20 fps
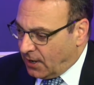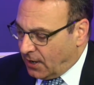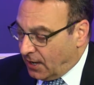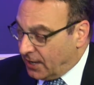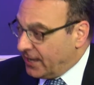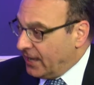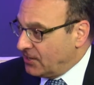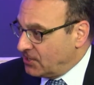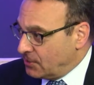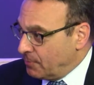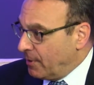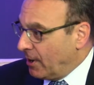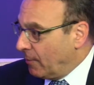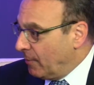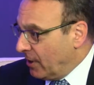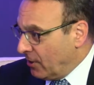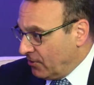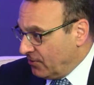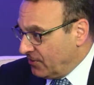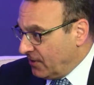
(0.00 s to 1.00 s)
against a bare
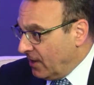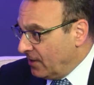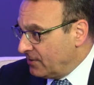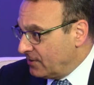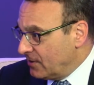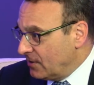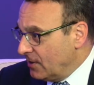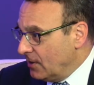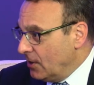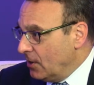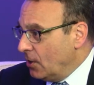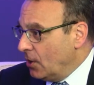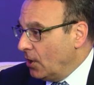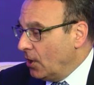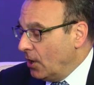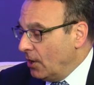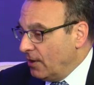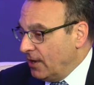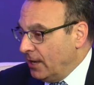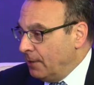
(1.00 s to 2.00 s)
metal stent
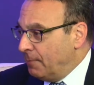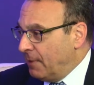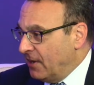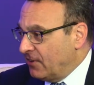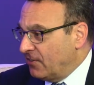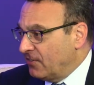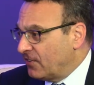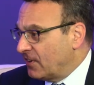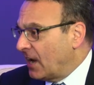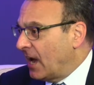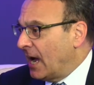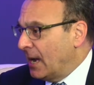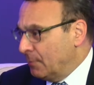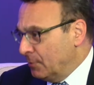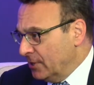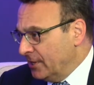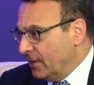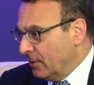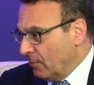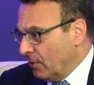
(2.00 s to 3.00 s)
in patients at high
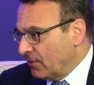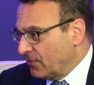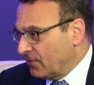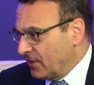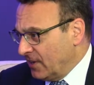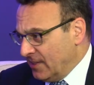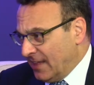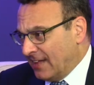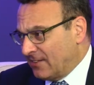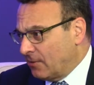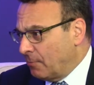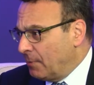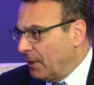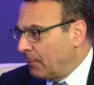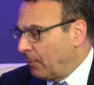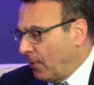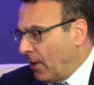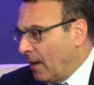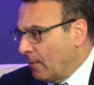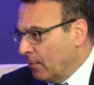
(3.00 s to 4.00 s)
bleeding risk. And that's a
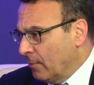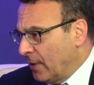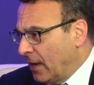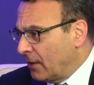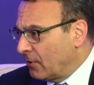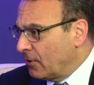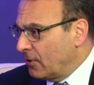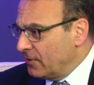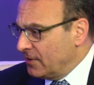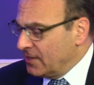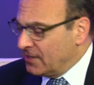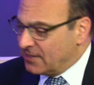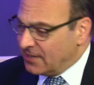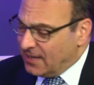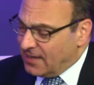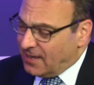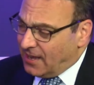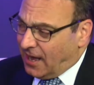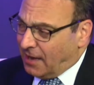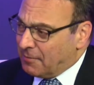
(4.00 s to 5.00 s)
big problem. I don't know,
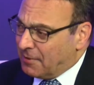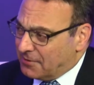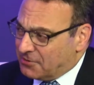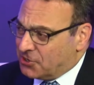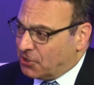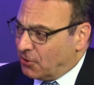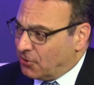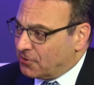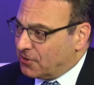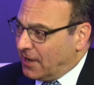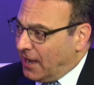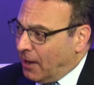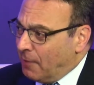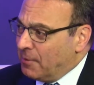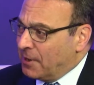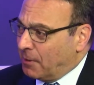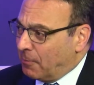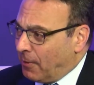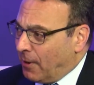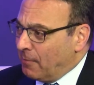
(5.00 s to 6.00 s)
I'm not sure how
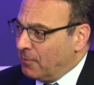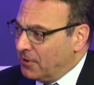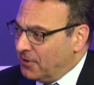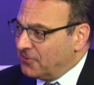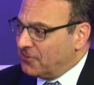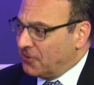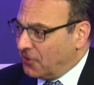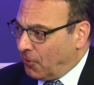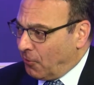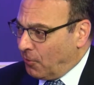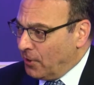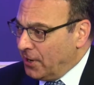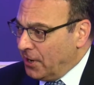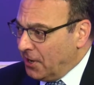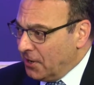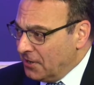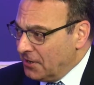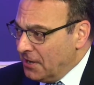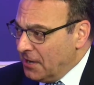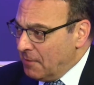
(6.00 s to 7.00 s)
big a problem it is in
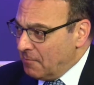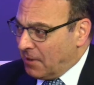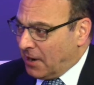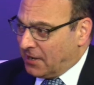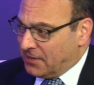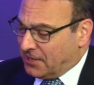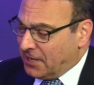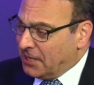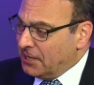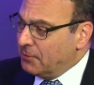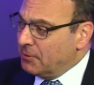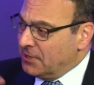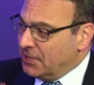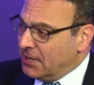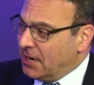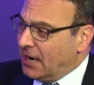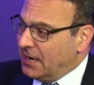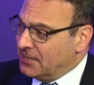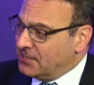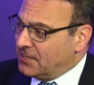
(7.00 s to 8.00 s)
Korea, but I can tell you in the
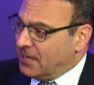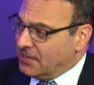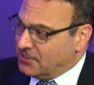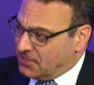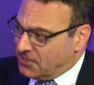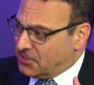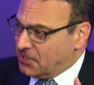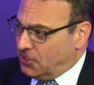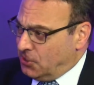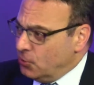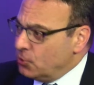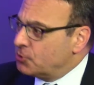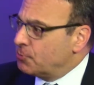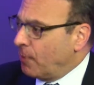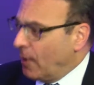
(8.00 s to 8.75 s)
United States it's a huge